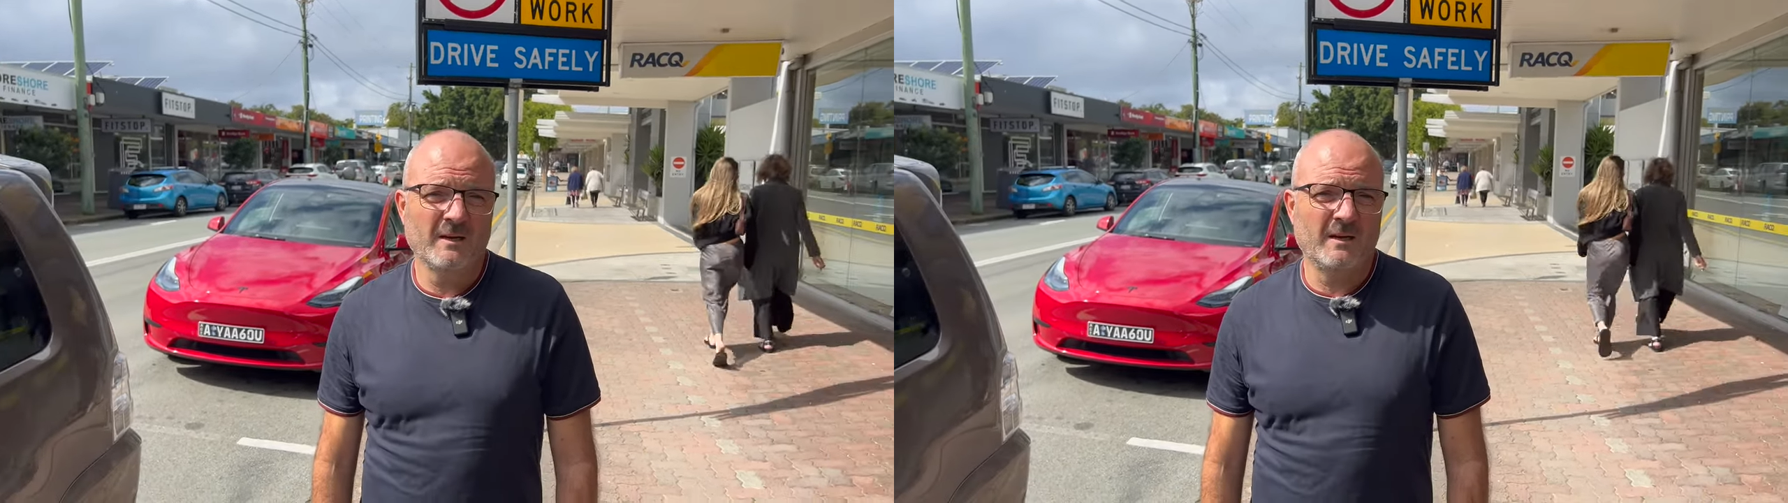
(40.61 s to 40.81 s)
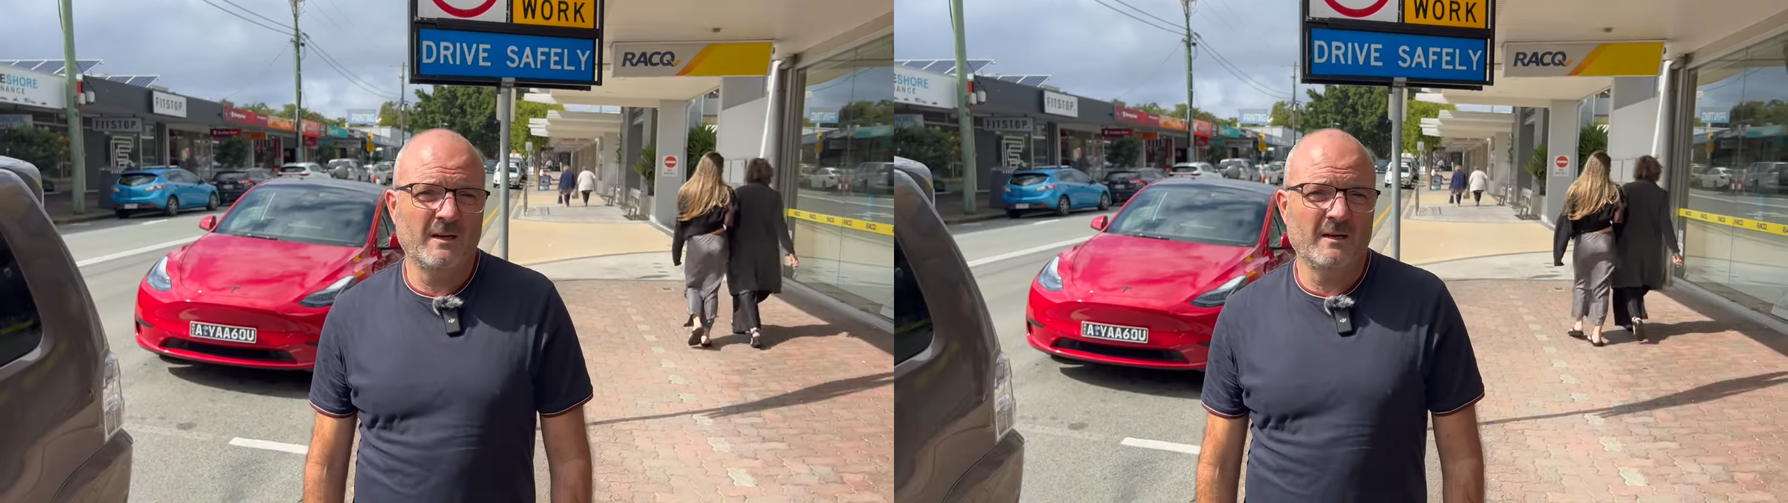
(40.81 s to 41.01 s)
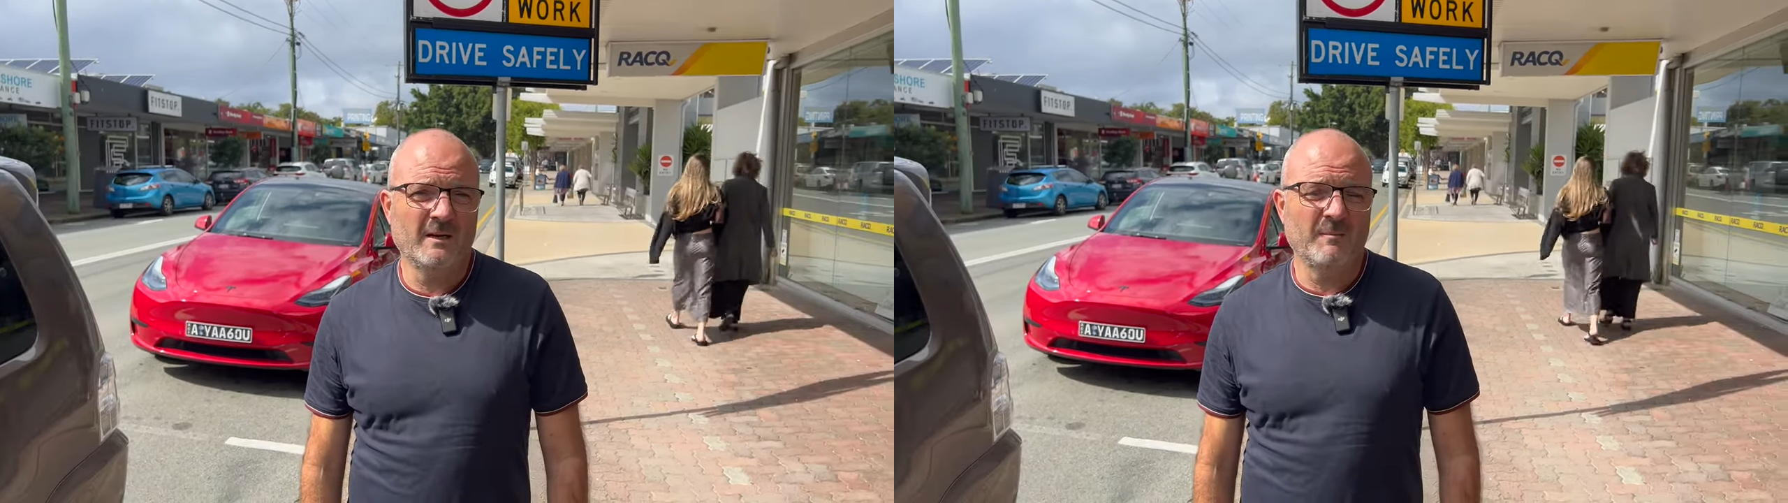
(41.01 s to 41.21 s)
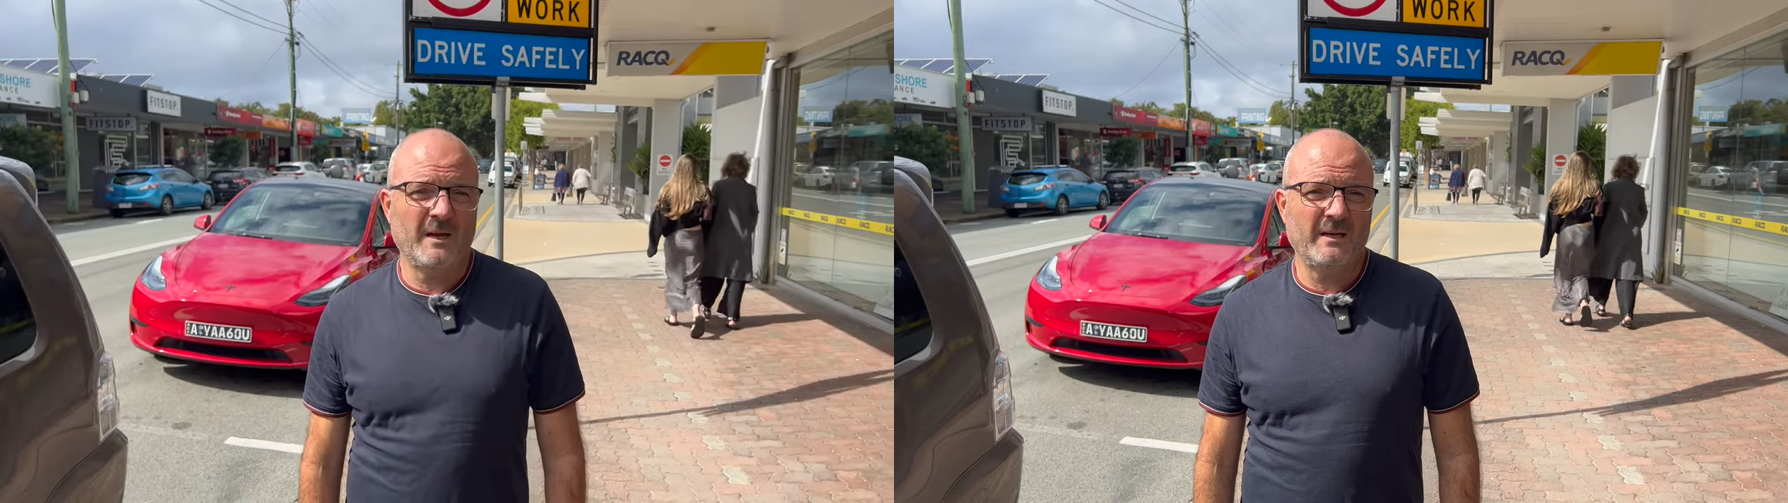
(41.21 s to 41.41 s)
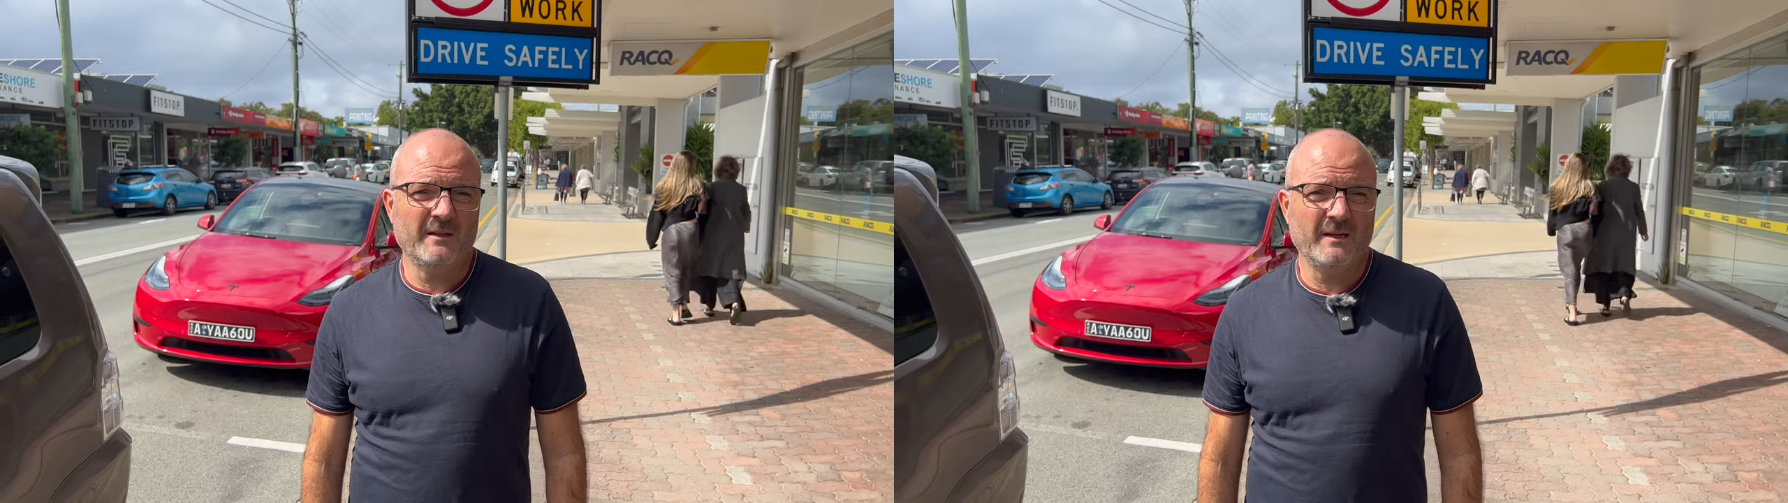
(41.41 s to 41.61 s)

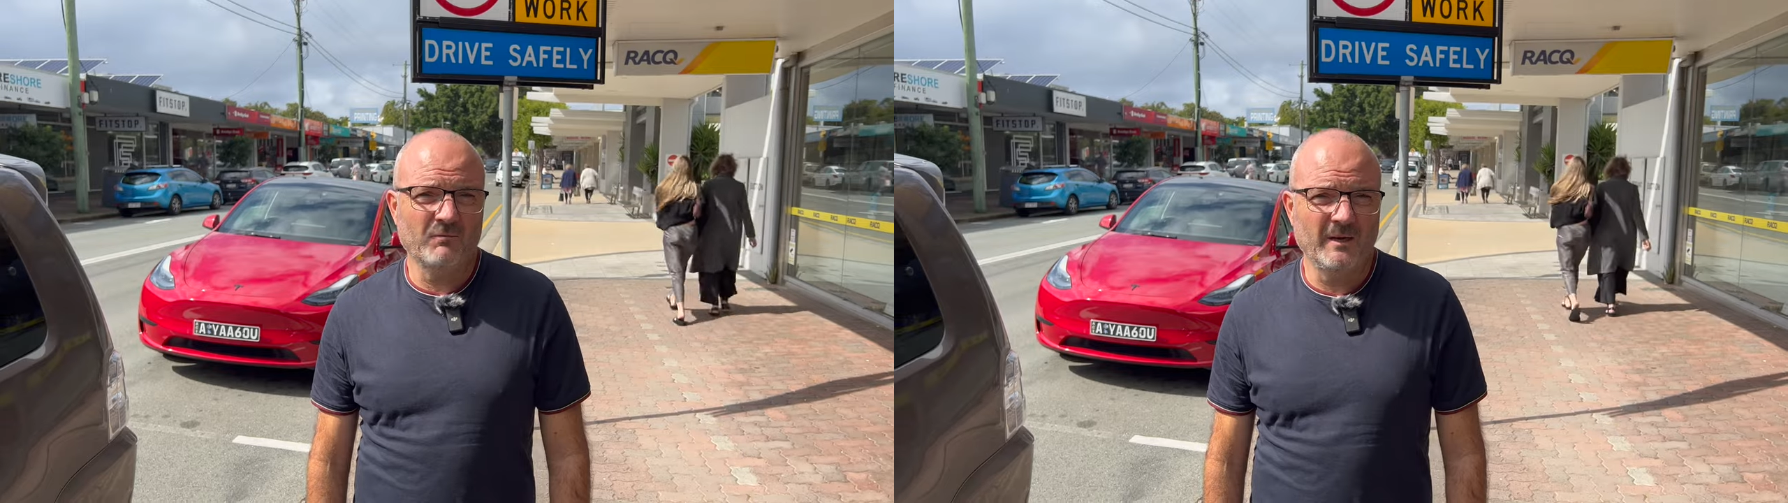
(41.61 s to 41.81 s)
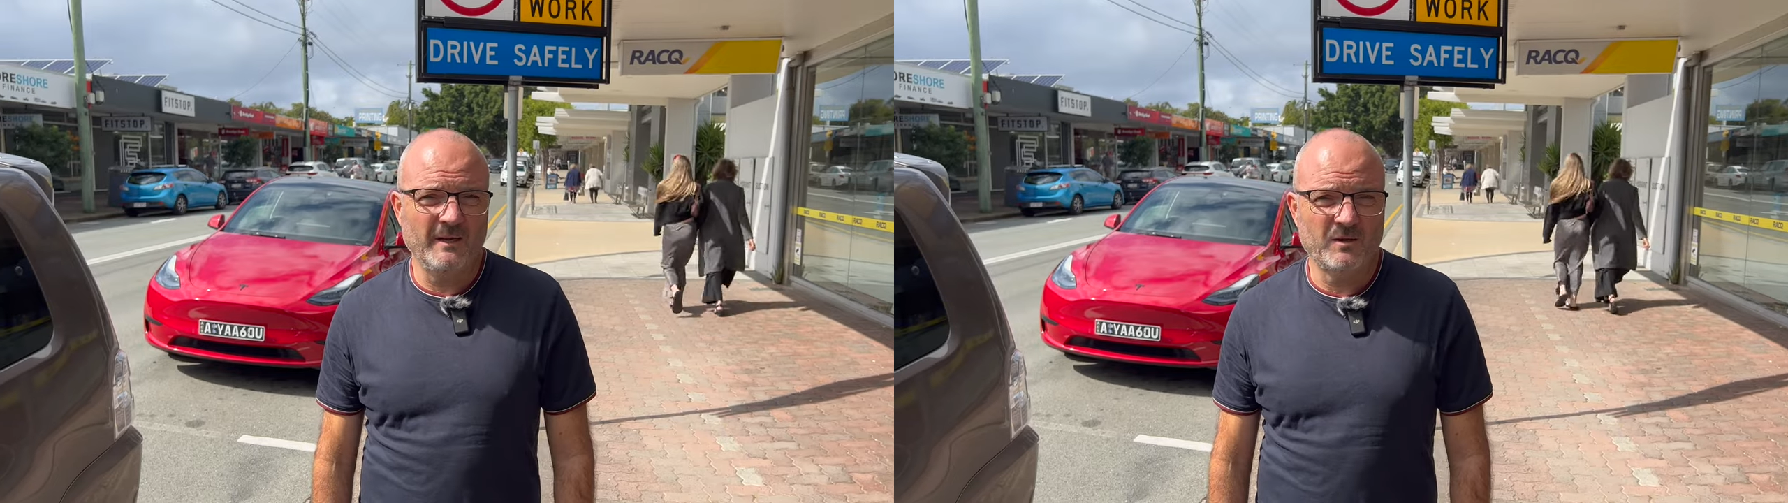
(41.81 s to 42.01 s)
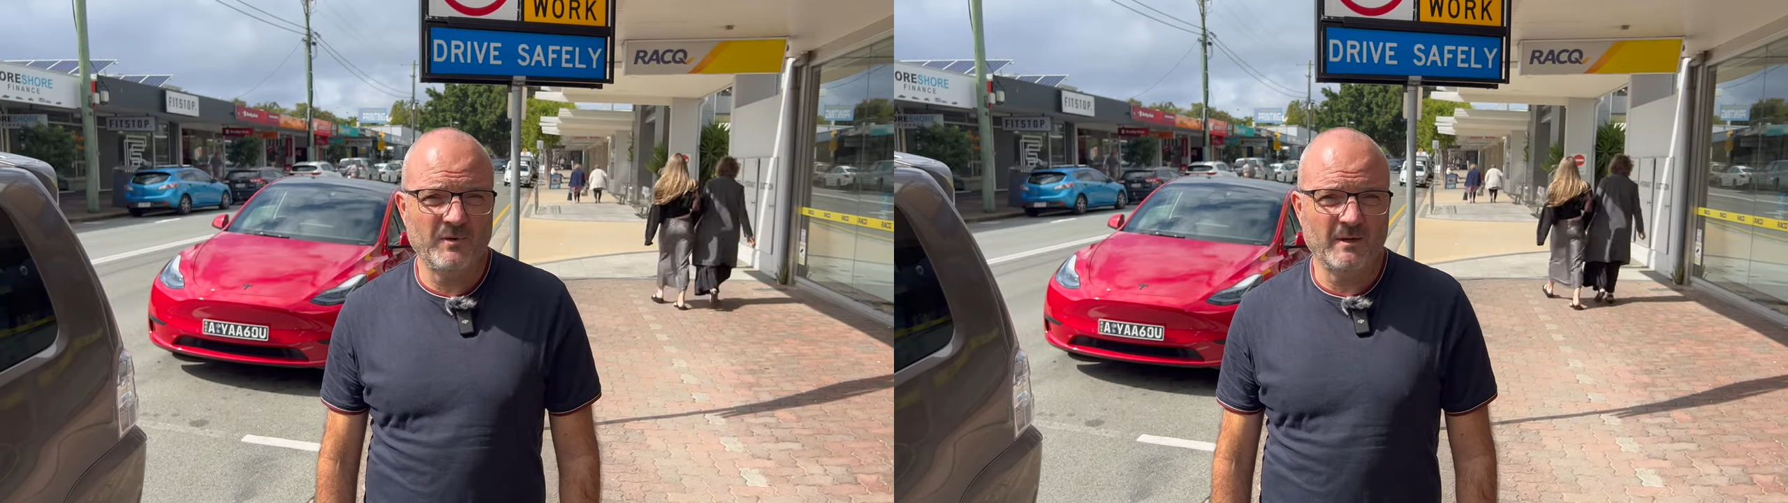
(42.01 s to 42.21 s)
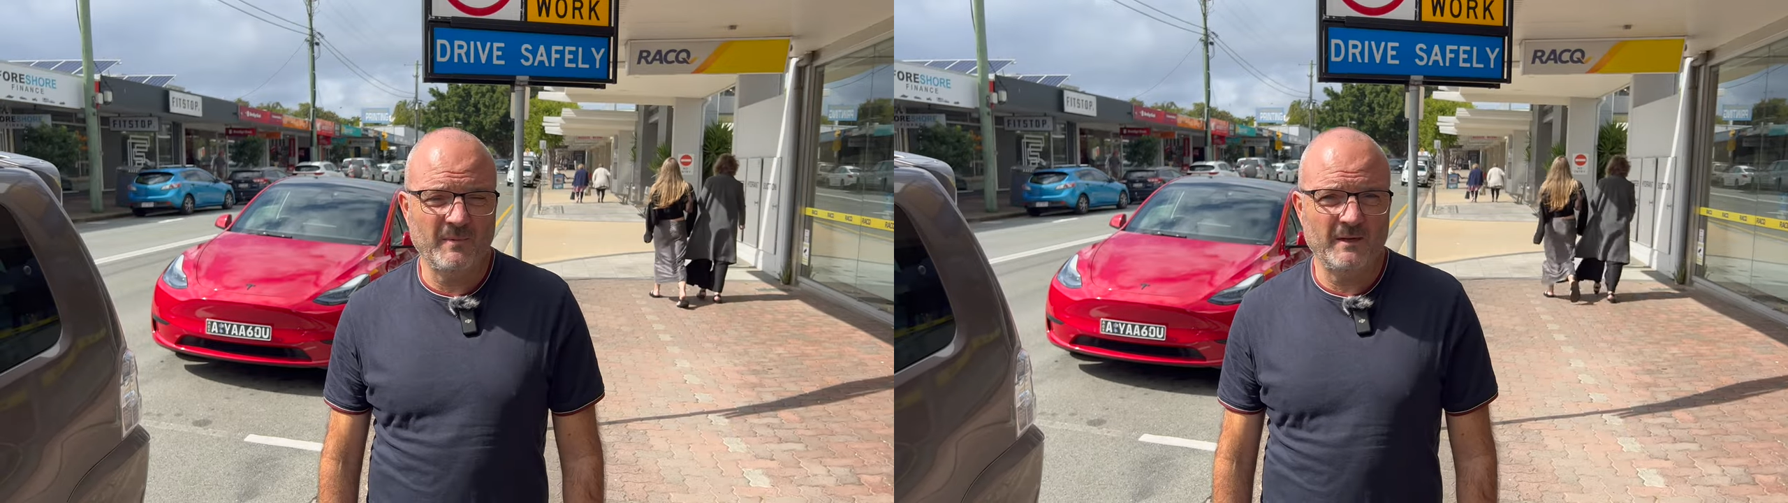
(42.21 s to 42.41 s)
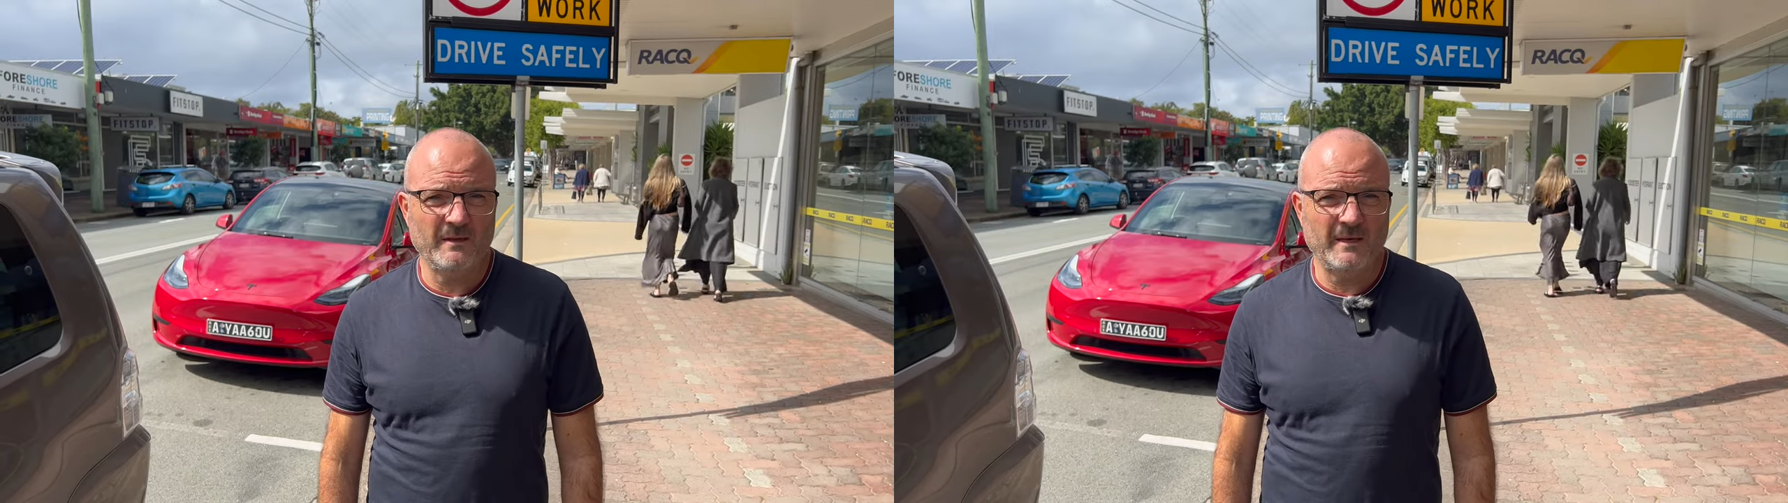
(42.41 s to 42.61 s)
And I think it really is
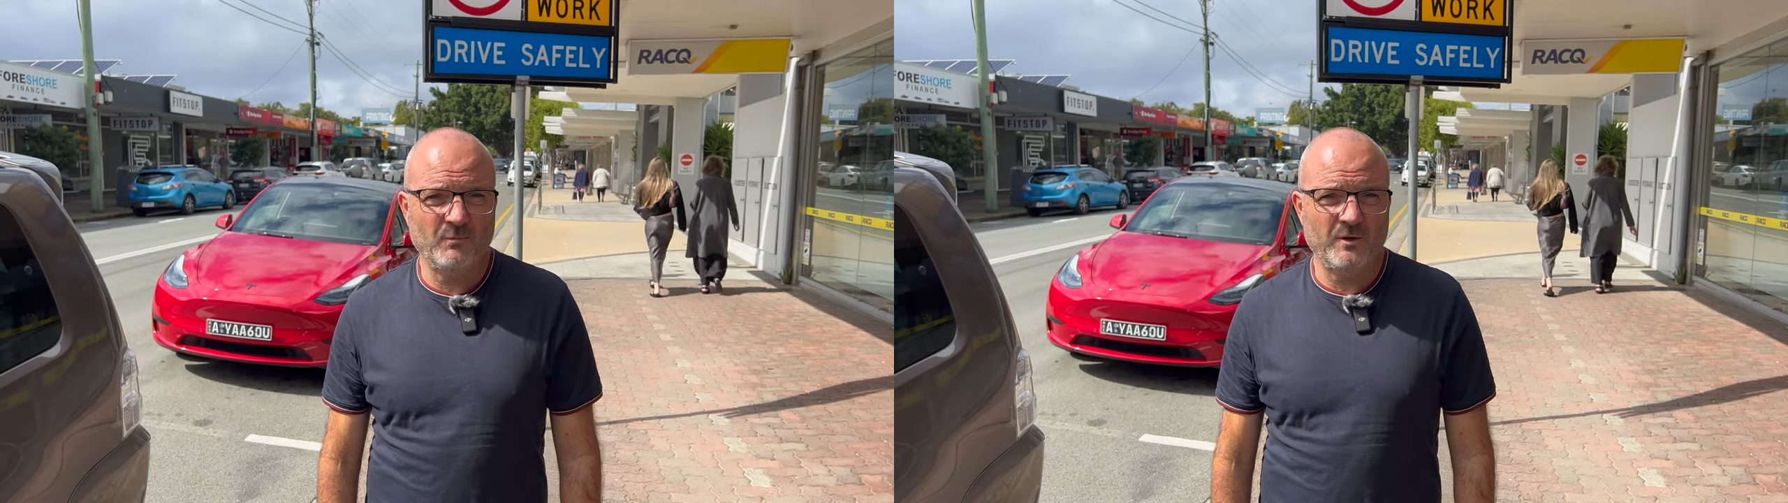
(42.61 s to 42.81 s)
recommended that